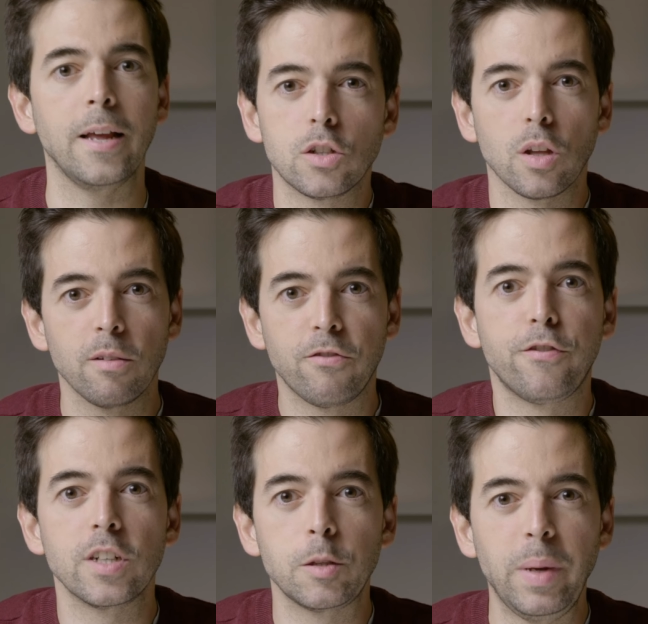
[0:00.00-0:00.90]
So the
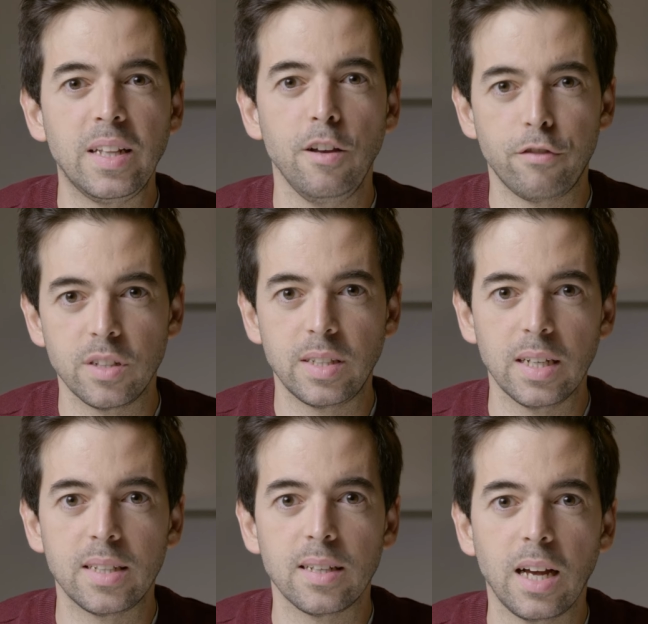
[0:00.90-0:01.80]
first big difference
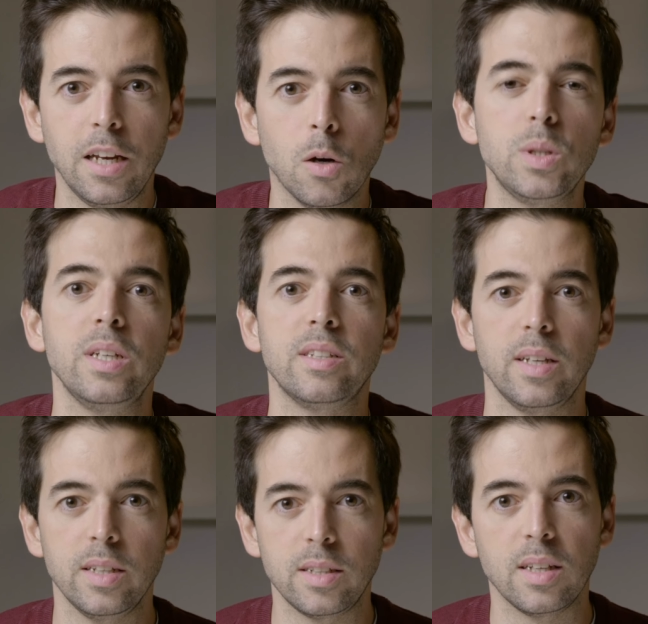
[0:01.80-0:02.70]
that I noticed
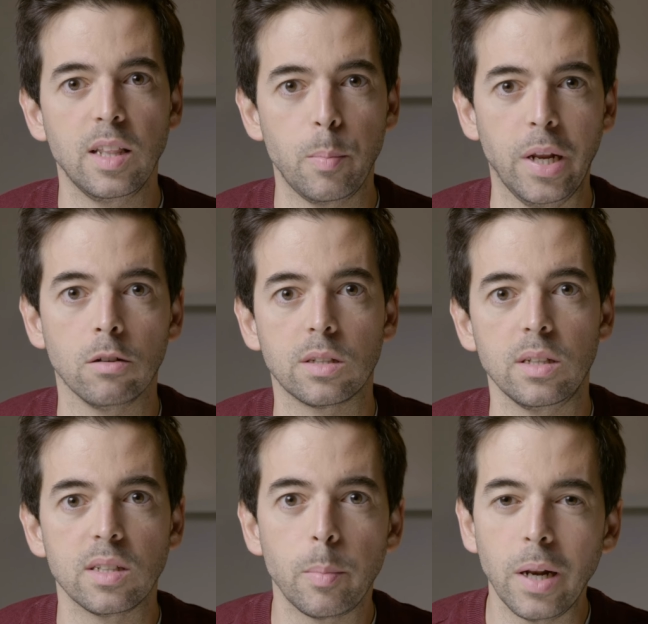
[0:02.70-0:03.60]
is the
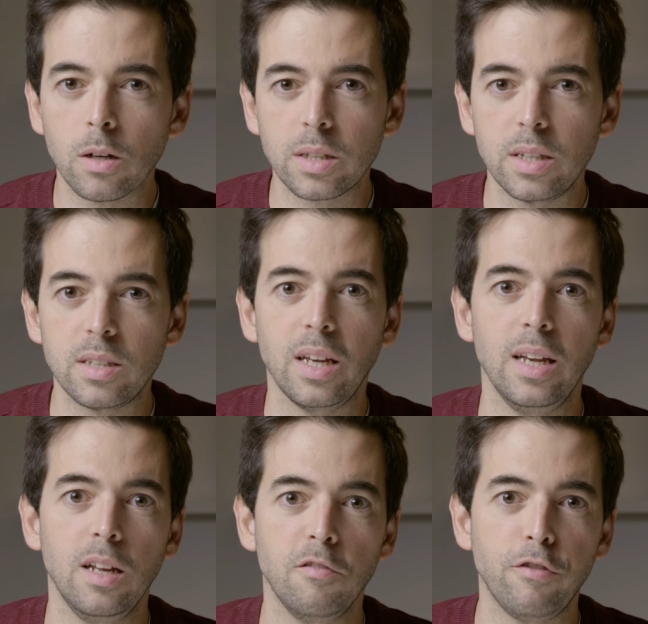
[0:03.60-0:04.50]
Pilates. The Pilates
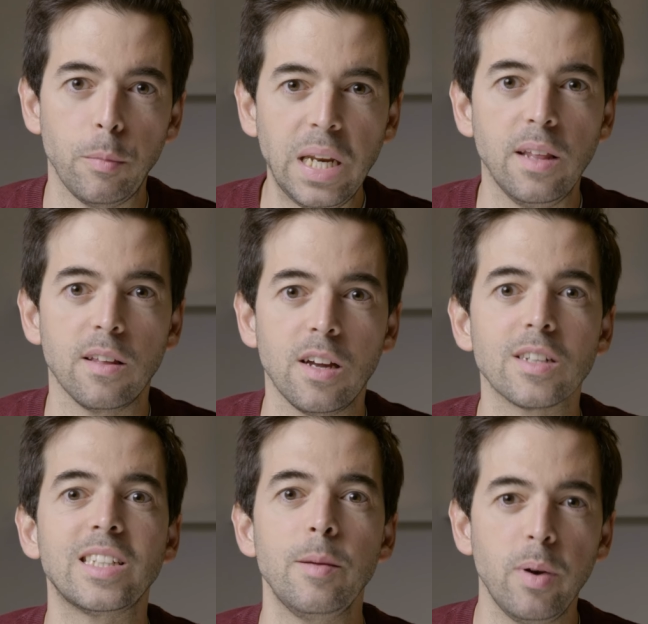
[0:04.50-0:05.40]
in Firminy, they are a
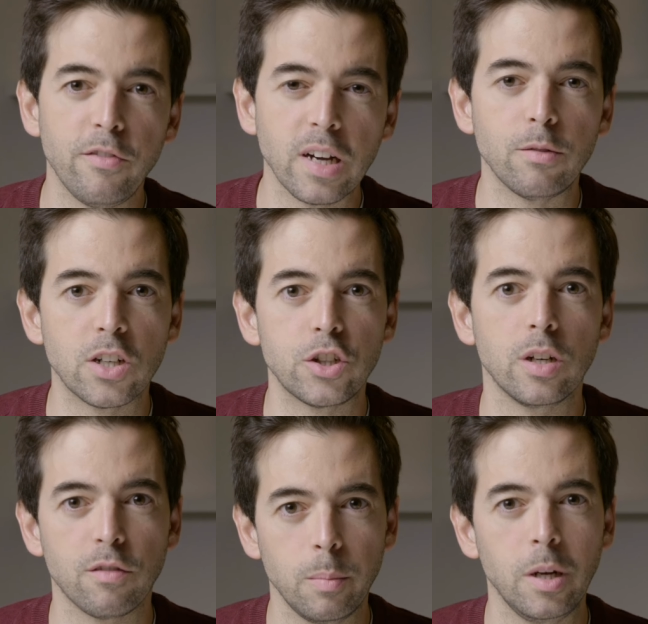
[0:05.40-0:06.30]
simplified version
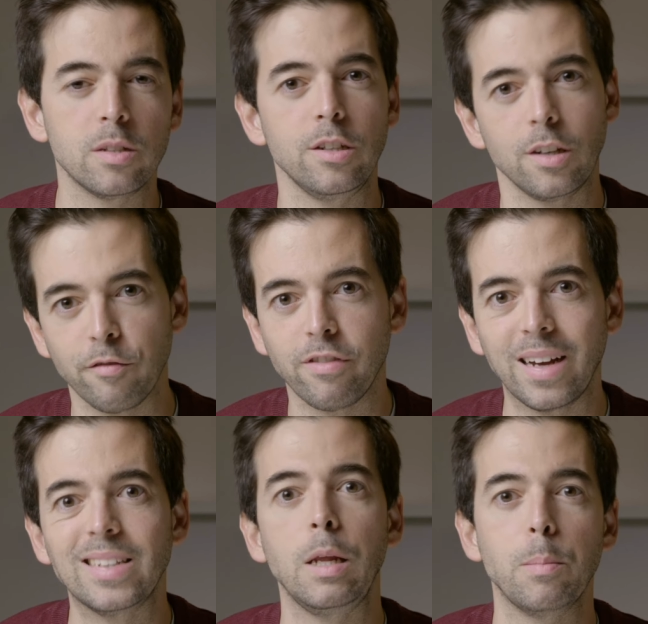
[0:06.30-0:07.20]
of the Pilates you can
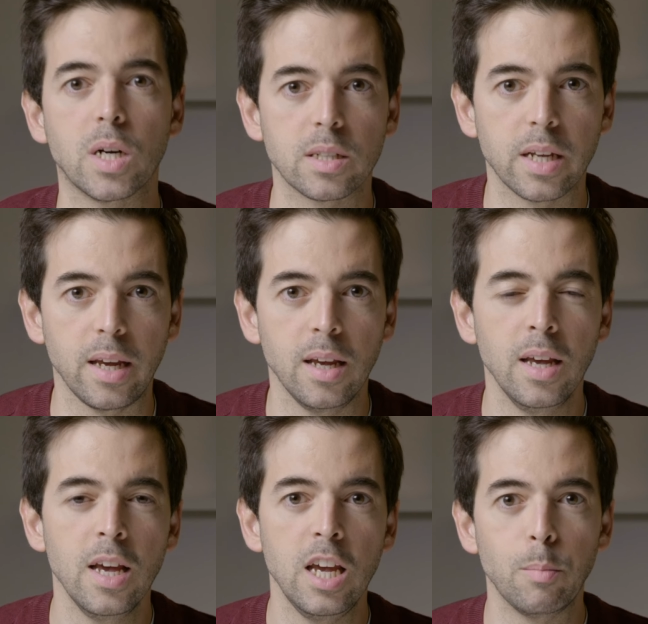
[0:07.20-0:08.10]
find in Marseille.
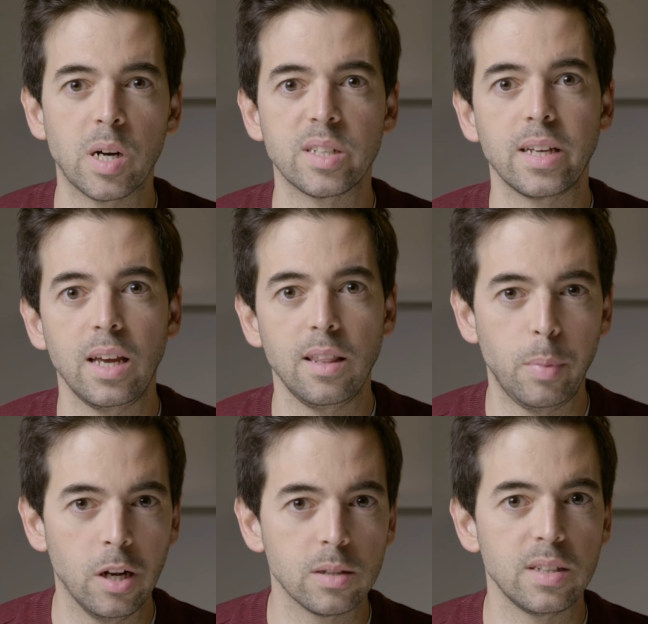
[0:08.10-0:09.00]
In Marseille, the
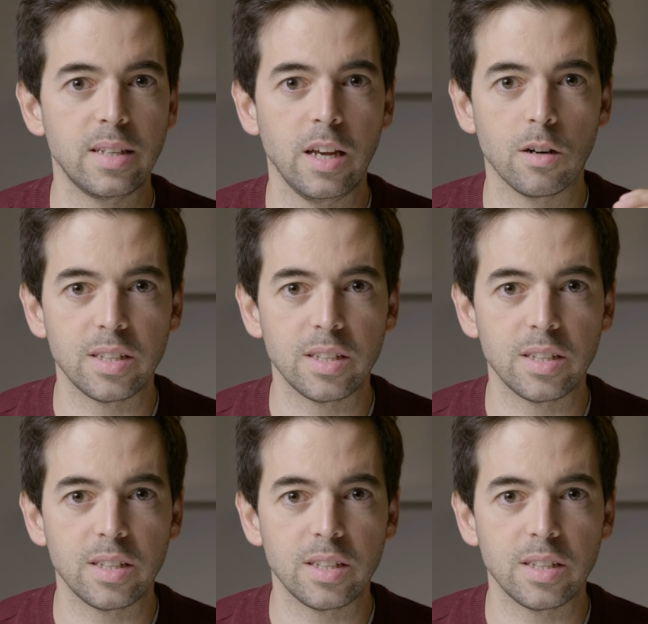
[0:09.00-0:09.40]
Pilates, they are